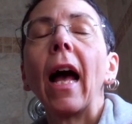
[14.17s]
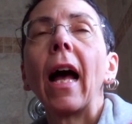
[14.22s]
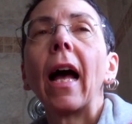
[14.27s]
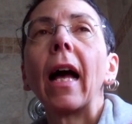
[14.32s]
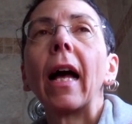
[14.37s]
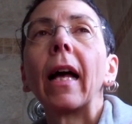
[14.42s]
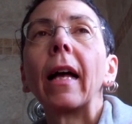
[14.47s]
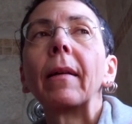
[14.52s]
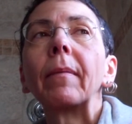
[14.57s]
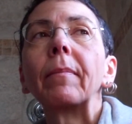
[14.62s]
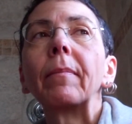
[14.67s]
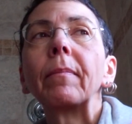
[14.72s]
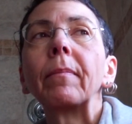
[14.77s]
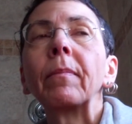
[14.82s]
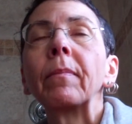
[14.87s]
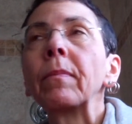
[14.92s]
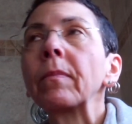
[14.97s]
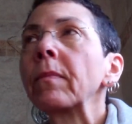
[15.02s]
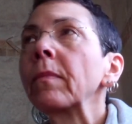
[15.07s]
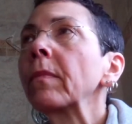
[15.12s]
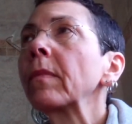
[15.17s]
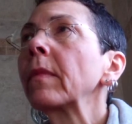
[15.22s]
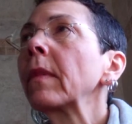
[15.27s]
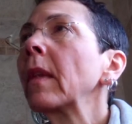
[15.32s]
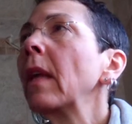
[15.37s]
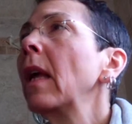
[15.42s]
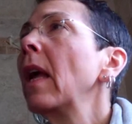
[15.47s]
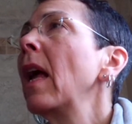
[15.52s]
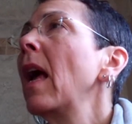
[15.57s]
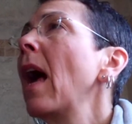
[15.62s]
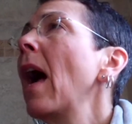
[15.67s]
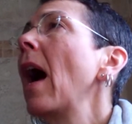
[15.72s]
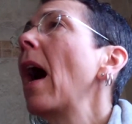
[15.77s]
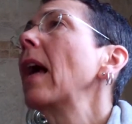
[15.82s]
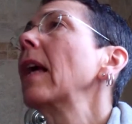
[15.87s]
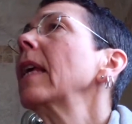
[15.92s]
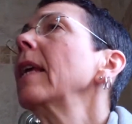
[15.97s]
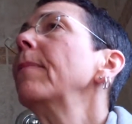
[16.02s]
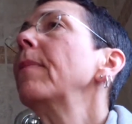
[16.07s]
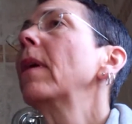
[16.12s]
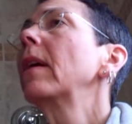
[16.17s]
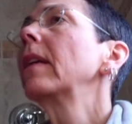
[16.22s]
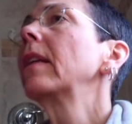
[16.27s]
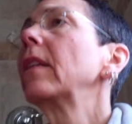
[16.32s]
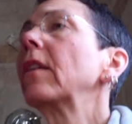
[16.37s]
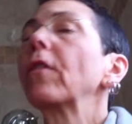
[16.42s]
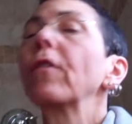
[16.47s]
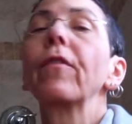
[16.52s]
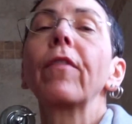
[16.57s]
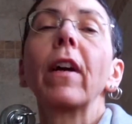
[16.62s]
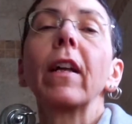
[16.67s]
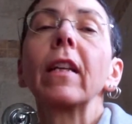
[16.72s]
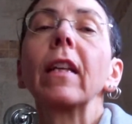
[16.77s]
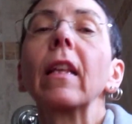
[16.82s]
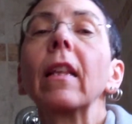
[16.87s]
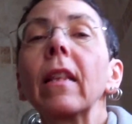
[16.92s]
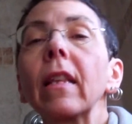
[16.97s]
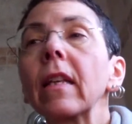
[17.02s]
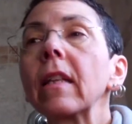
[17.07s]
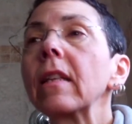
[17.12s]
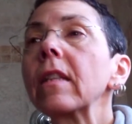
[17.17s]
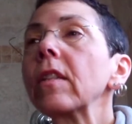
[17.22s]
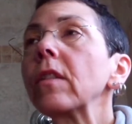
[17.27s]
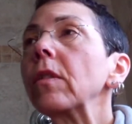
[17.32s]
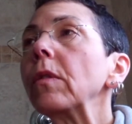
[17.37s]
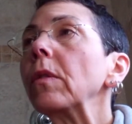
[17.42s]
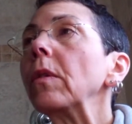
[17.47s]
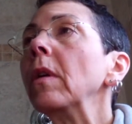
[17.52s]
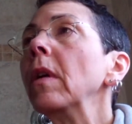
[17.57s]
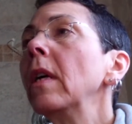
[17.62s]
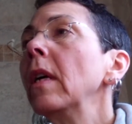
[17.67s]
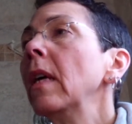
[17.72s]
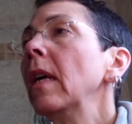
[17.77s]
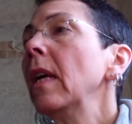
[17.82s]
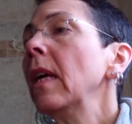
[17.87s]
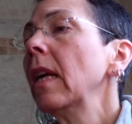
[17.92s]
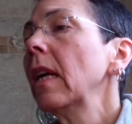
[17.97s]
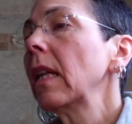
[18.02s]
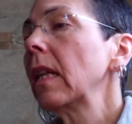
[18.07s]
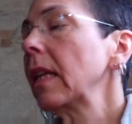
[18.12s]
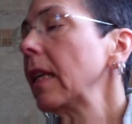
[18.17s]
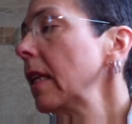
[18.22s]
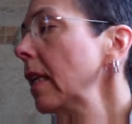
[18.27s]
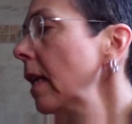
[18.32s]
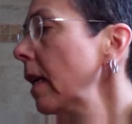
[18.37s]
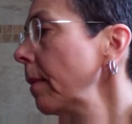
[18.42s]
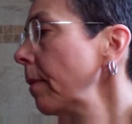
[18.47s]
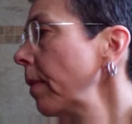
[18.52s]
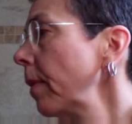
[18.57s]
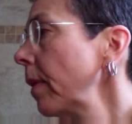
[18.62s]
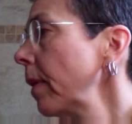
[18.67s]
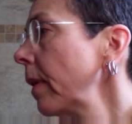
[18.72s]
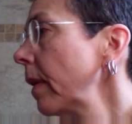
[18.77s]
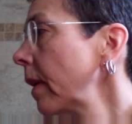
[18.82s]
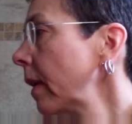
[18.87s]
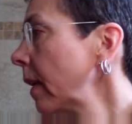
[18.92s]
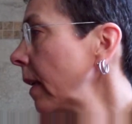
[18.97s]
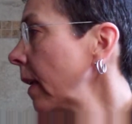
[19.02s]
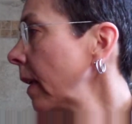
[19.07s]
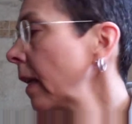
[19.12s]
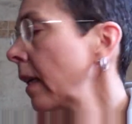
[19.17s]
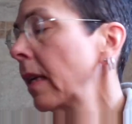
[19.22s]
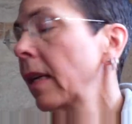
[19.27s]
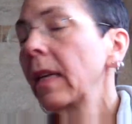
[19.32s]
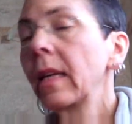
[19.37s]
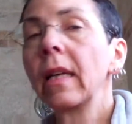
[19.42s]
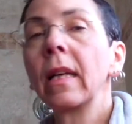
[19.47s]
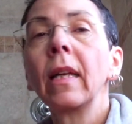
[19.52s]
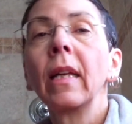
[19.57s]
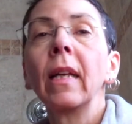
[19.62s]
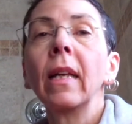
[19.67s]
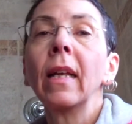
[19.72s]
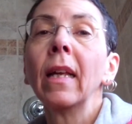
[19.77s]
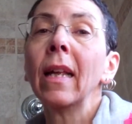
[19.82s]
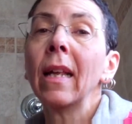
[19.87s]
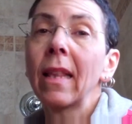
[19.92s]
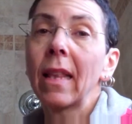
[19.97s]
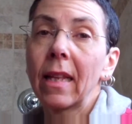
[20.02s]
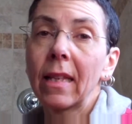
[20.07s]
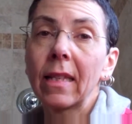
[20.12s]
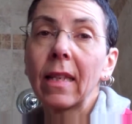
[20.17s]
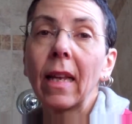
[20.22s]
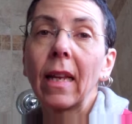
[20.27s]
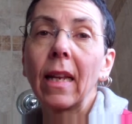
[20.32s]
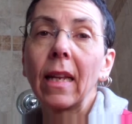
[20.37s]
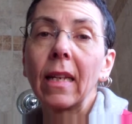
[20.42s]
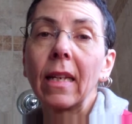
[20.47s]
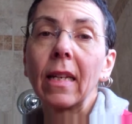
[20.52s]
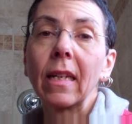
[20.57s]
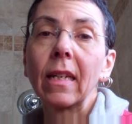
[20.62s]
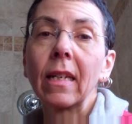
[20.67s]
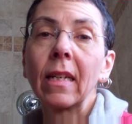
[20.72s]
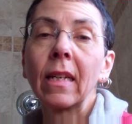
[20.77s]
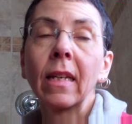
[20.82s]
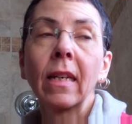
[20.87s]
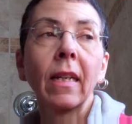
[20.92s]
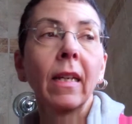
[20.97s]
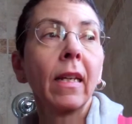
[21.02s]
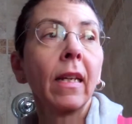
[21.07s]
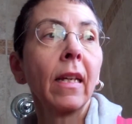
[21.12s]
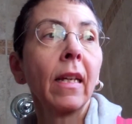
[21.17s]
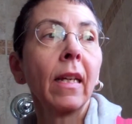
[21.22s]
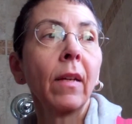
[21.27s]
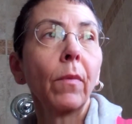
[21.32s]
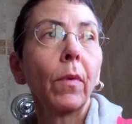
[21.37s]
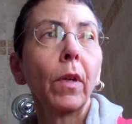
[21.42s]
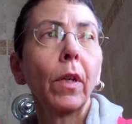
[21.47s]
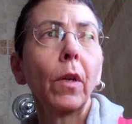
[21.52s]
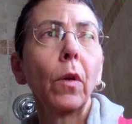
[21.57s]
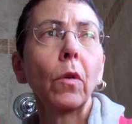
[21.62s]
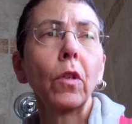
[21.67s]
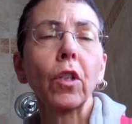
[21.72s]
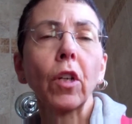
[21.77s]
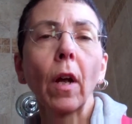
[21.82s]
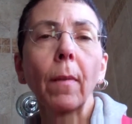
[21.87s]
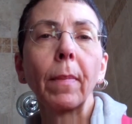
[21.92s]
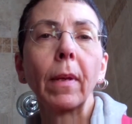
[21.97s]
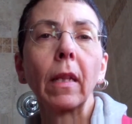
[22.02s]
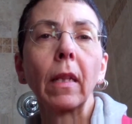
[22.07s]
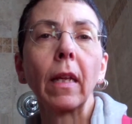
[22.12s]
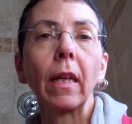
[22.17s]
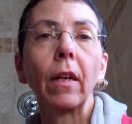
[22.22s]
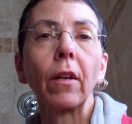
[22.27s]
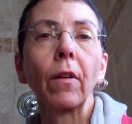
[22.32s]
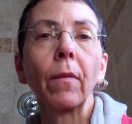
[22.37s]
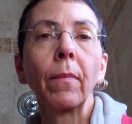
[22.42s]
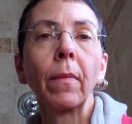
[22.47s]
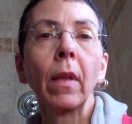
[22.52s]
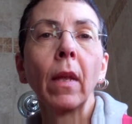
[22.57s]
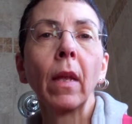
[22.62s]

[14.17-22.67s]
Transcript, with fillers: Um, I keep on, you know, finding things to clean up. That's getting done. I'm going to go shopping later